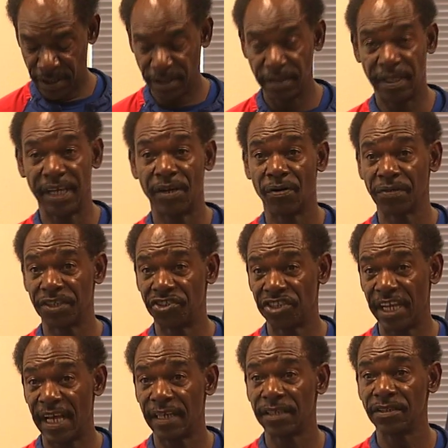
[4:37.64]
take on the
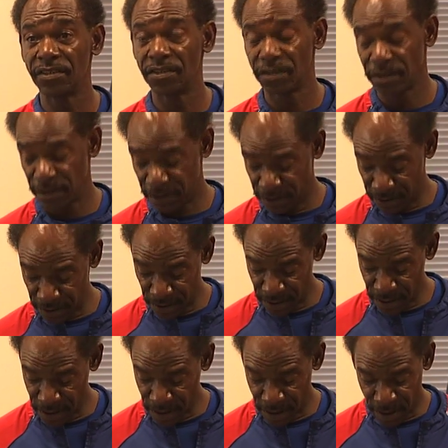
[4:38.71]
challenge
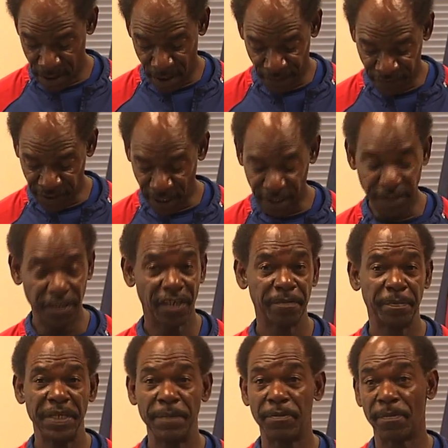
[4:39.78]
of telling young
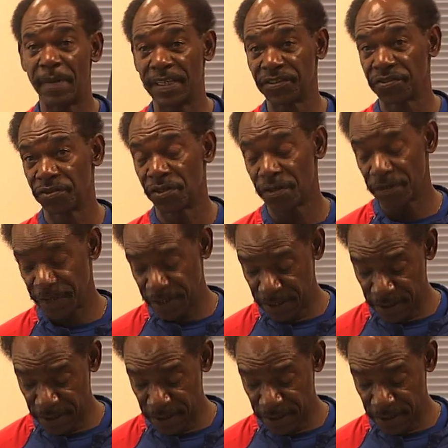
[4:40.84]
people my story